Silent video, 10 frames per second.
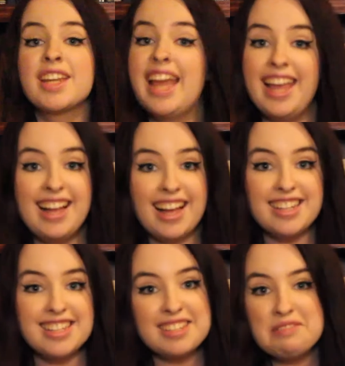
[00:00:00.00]
Hey
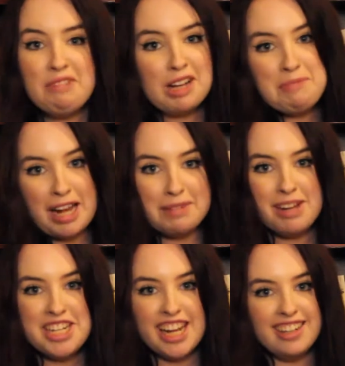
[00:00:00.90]
guys, welcome back to
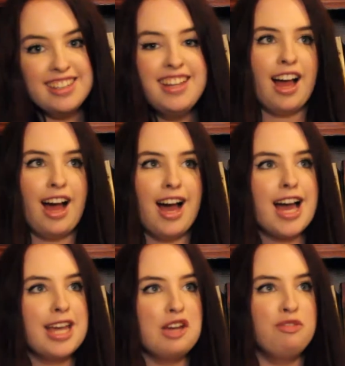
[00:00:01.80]
my channel.
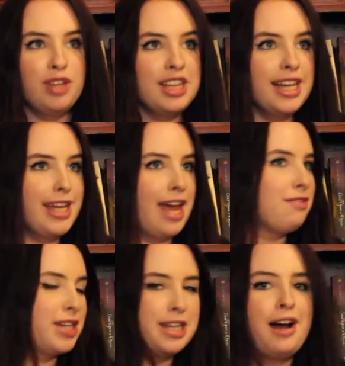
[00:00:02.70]
I feel like
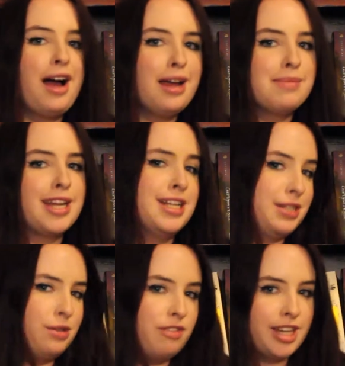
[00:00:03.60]
every time that I
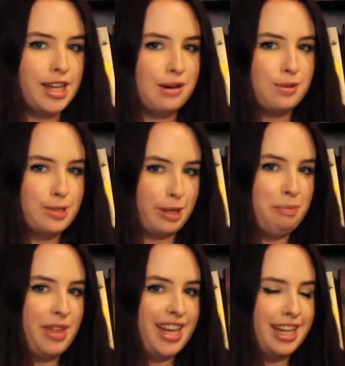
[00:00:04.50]
do a video,
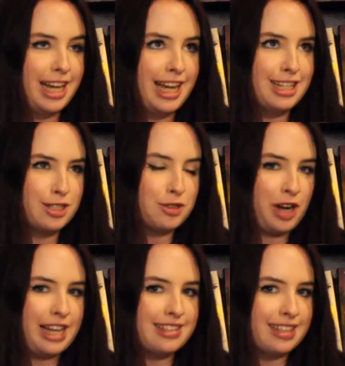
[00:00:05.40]
something has
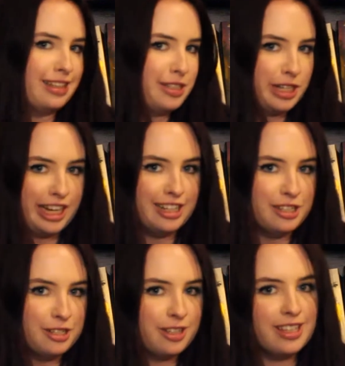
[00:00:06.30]
drastically
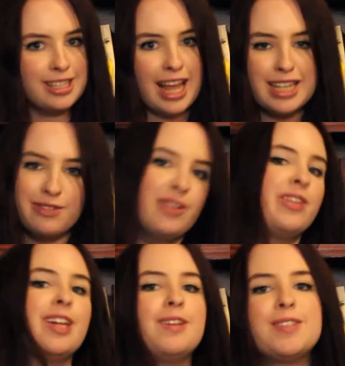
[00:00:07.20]
changed these last few
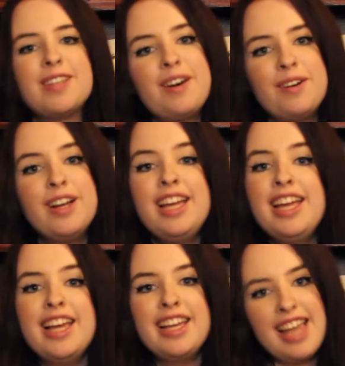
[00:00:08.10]
videos. So
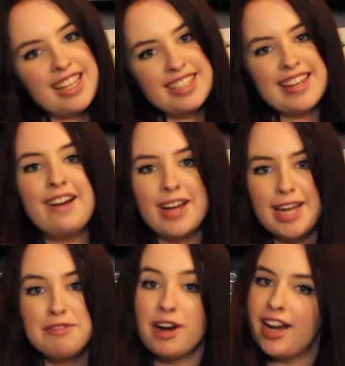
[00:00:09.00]
yes, now I
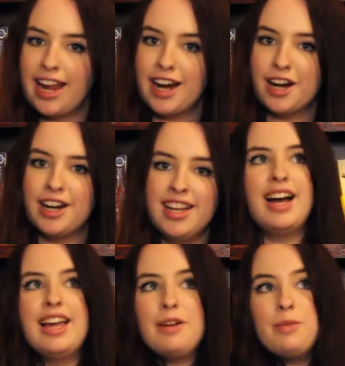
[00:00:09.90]
have red hair.
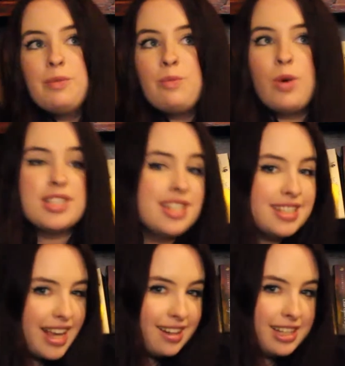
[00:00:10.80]
It wasn't
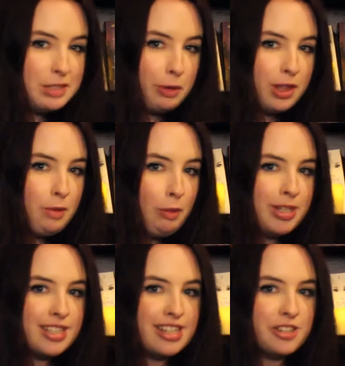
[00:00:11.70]
exactly a spur of the
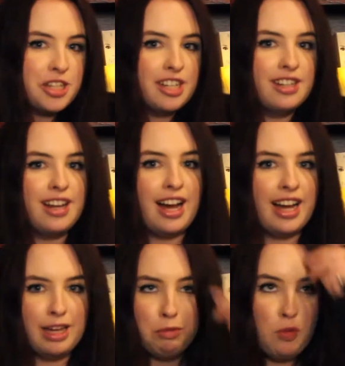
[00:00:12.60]
moment decision.
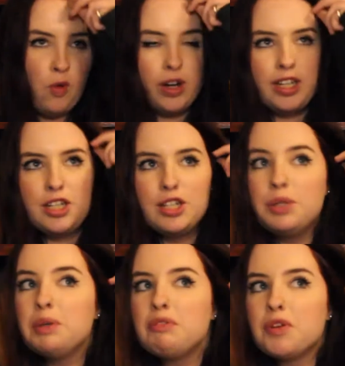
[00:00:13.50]
I've been wanting to
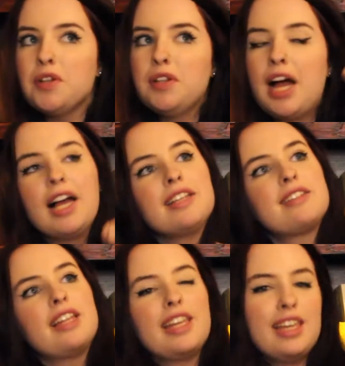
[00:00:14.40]
do it for the
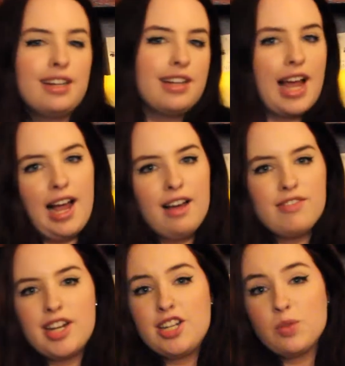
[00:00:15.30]
last year and a
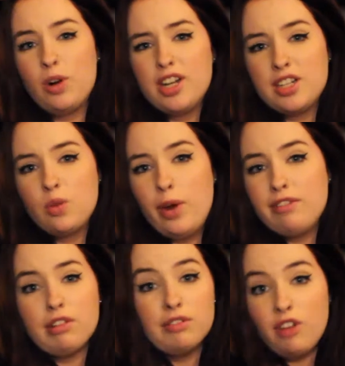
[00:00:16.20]
half, and I just wanted to wait
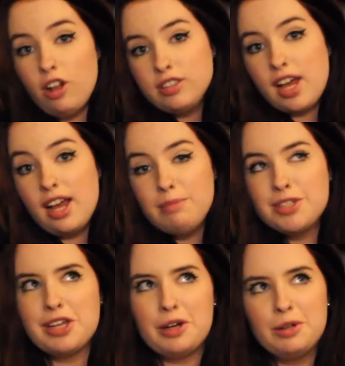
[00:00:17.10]
for fall time,
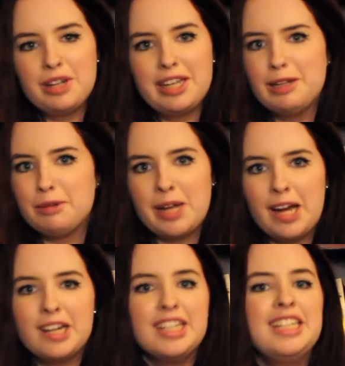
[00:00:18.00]
so here we
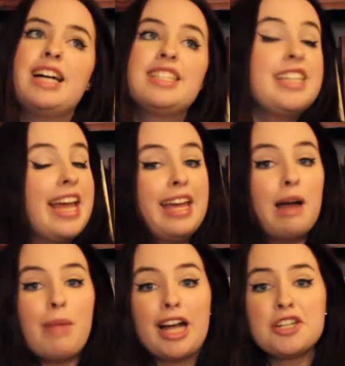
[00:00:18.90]
are. Today
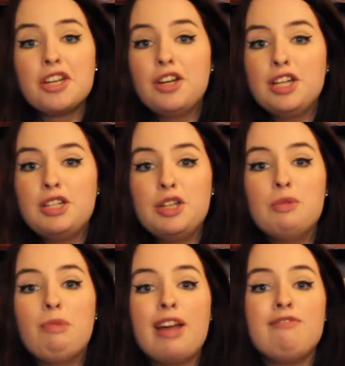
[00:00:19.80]
I'm actually going to do
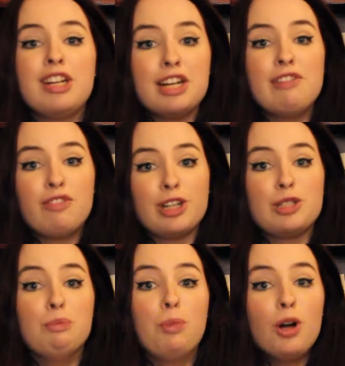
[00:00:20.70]
my very
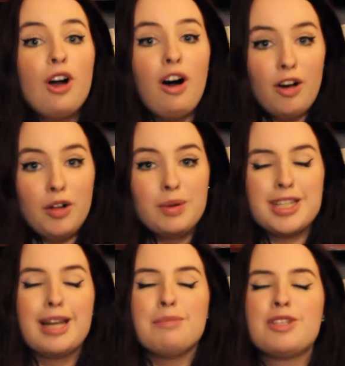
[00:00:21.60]
first book haul,
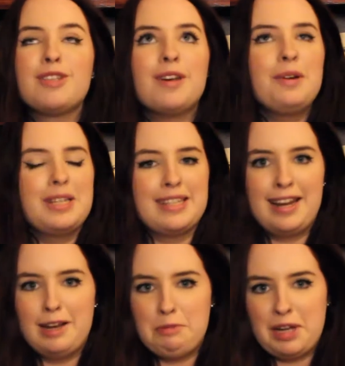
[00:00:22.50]
which I'm so
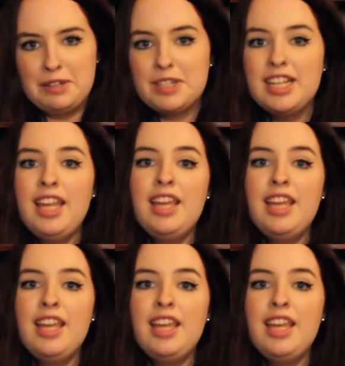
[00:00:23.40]
excited about.